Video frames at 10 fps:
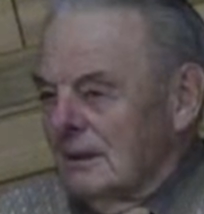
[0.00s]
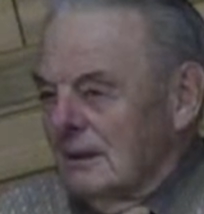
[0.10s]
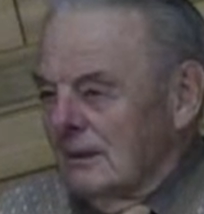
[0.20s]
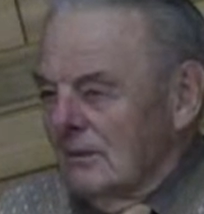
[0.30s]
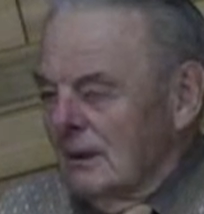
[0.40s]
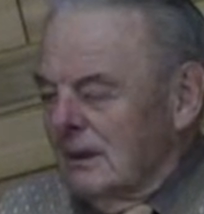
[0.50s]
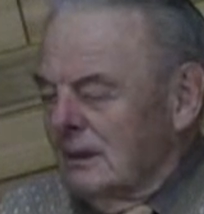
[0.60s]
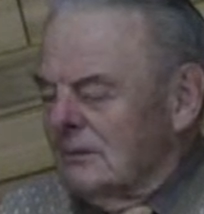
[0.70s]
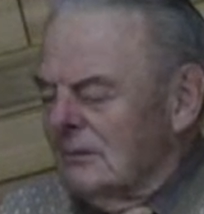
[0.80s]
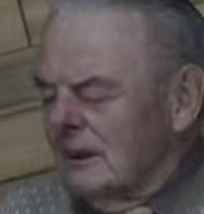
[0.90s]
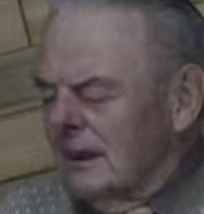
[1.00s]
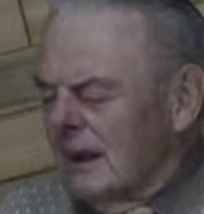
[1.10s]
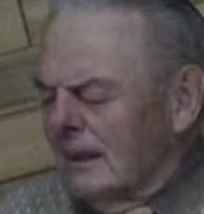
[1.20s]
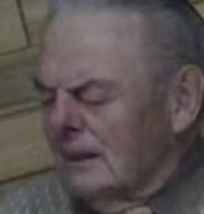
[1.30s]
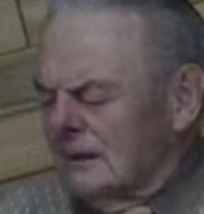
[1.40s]
And in
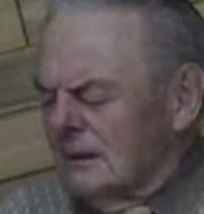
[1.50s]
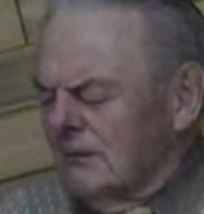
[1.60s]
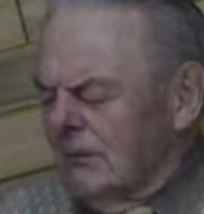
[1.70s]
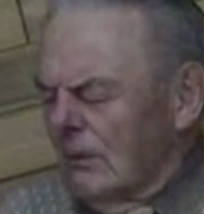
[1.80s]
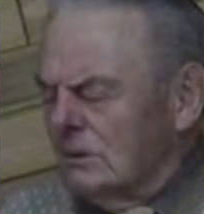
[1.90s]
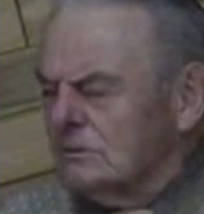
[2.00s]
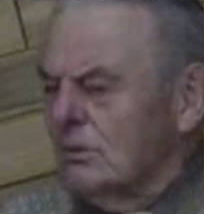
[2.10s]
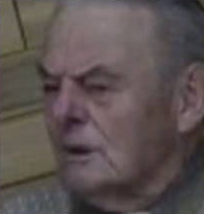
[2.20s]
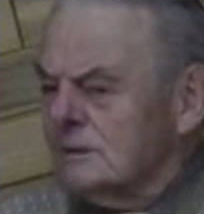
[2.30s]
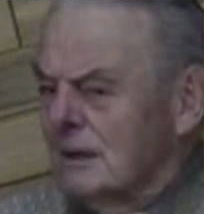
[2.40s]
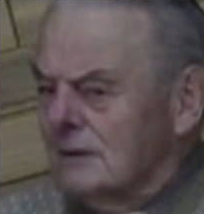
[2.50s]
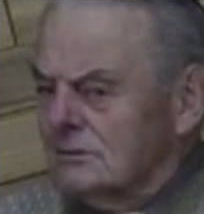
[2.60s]
reality, folks, what